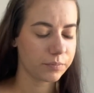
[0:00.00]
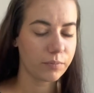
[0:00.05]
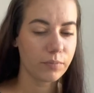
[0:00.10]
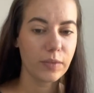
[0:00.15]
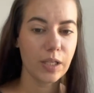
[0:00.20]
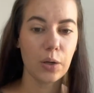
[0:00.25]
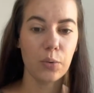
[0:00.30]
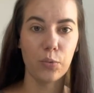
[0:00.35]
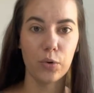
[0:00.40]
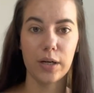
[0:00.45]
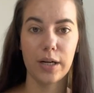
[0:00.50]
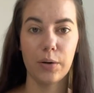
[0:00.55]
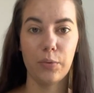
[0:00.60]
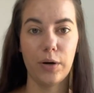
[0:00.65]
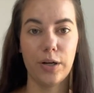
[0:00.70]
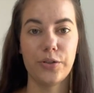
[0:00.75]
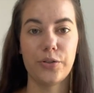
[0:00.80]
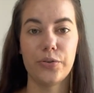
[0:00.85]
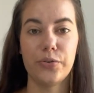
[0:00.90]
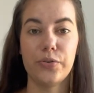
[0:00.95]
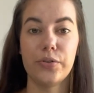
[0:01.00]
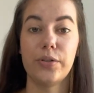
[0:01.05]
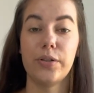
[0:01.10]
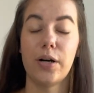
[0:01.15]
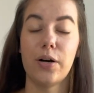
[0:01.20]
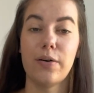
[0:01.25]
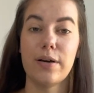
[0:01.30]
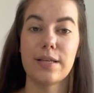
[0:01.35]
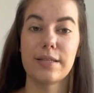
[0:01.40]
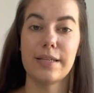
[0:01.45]
What I want you to know
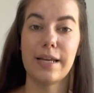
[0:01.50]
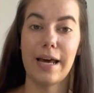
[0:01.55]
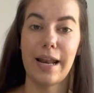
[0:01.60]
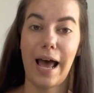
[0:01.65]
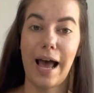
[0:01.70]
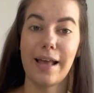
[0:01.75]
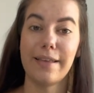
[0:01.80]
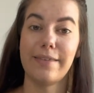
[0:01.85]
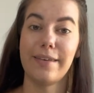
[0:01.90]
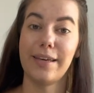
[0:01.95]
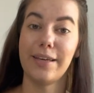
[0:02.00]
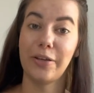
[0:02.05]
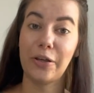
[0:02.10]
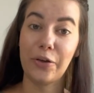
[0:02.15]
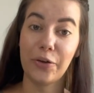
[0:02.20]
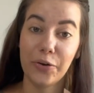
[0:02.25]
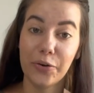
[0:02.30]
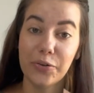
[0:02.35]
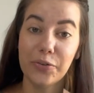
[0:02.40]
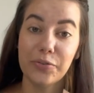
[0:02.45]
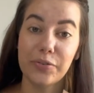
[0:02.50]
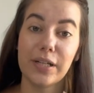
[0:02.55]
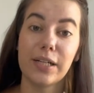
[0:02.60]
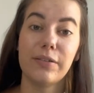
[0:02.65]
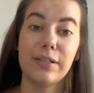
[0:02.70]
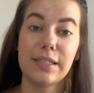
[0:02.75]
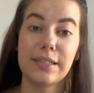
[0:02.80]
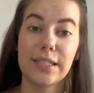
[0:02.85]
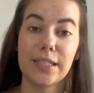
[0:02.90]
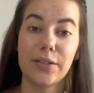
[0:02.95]
is that I take you very
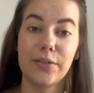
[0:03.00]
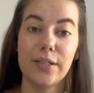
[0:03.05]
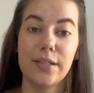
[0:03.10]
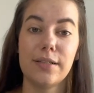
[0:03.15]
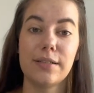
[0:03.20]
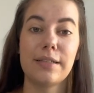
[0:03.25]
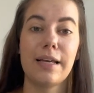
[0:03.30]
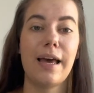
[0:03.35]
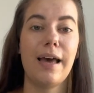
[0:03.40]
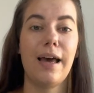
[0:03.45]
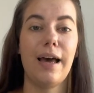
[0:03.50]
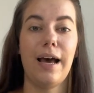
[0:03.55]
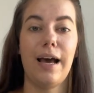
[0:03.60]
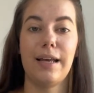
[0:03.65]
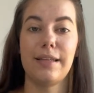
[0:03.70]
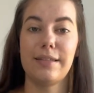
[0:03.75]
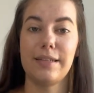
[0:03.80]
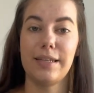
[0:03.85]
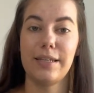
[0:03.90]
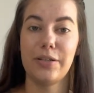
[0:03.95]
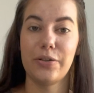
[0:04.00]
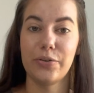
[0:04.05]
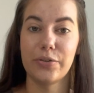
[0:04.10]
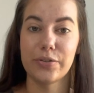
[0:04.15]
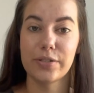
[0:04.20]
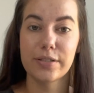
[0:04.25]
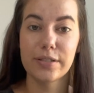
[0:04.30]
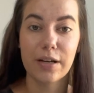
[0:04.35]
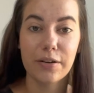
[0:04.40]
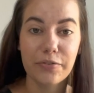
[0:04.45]
serious. I take your
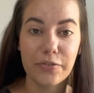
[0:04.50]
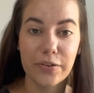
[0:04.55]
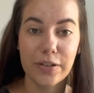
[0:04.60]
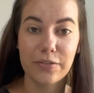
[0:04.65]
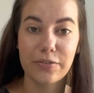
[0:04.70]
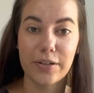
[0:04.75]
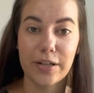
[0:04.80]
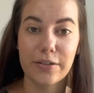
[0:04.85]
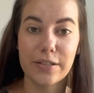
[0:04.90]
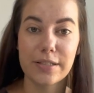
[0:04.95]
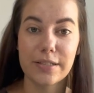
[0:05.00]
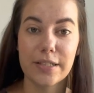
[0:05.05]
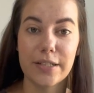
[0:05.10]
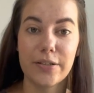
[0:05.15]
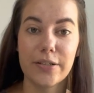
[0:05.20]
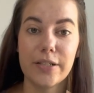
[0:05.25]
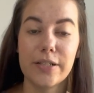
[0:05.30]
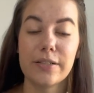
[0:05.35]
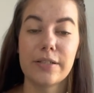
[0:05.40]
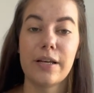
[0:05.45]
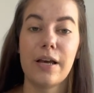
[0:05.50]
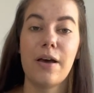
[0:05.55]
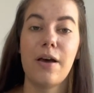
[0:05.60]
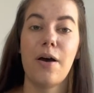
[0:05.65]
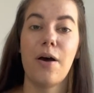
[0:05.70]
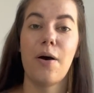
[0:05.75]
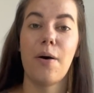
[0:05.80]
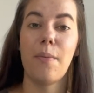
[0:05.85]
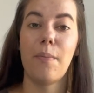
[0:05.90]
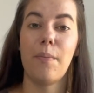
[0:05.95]
suffering very serious,
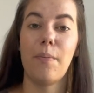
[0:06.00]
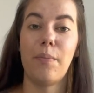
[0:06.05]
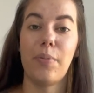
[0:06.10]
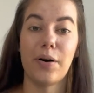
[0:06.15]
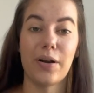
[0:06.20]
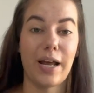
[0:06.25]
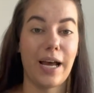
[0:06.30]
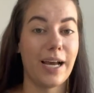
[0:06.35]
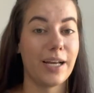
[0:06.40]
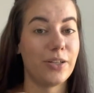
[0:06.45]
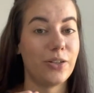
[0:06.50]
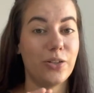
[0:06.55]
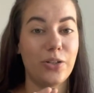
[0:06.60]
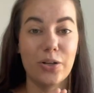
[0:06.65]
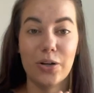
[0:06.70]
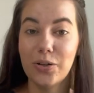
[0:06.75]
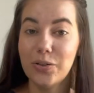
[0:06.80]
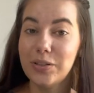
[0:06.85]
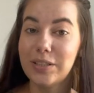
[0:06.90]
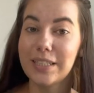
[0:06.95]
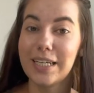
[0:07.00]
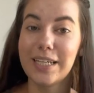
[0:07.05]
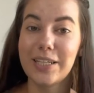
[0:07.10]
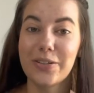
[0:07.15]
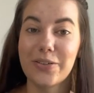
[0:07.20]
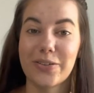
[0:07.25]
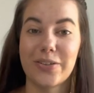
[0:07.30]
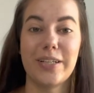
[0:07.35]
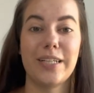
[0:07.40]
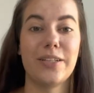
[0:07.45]
but I don't take
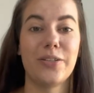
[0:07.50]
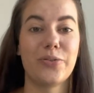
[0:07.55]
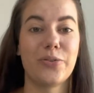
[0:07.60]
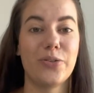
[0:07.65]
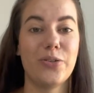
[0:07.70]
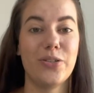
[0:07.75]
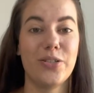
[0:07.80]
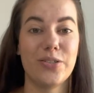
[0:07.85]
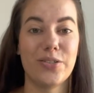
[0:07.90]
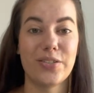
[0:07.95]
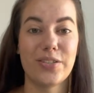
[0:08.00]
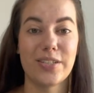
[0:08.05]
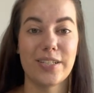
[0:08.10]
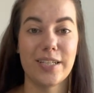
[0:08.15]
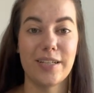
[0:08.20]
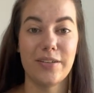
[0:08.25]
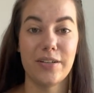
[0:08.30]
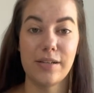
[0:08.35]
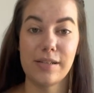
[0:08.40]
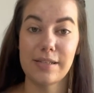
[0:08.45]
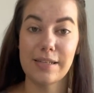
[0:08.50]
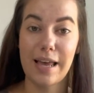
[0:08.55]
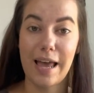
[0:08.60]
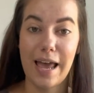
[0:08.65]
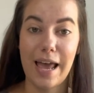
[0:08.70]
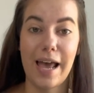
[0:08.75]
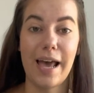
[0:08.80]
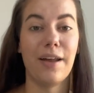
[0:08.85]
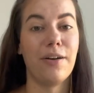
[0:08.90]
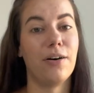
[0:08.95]
your intrusions serious
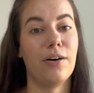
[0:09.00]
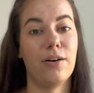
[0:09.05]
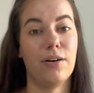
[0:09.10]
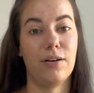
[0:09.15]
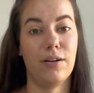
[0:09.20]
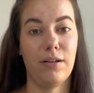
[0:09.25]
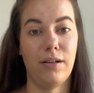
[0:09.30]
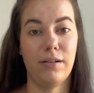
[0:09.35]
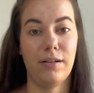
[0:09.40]
at all.